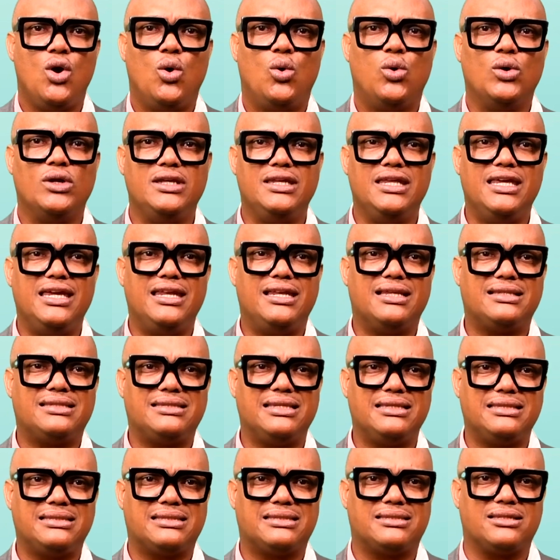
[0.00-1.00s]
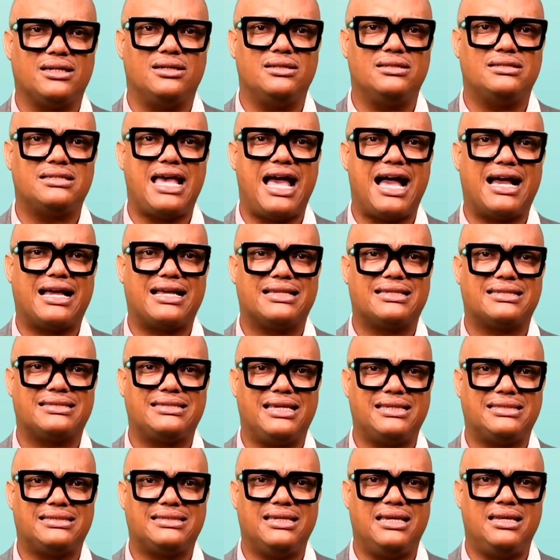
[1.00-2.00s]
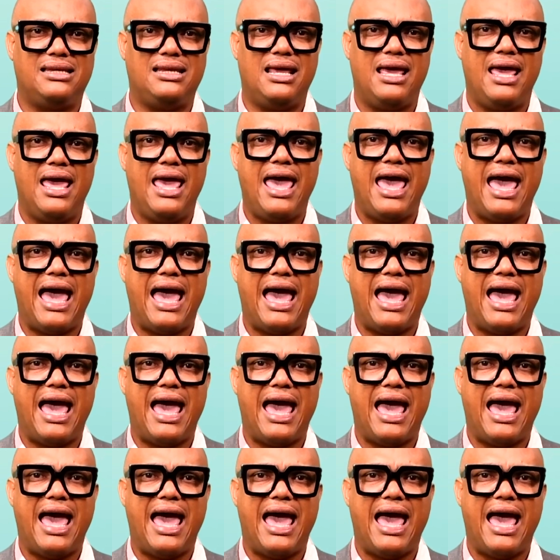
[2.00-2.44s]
who need assistance accessing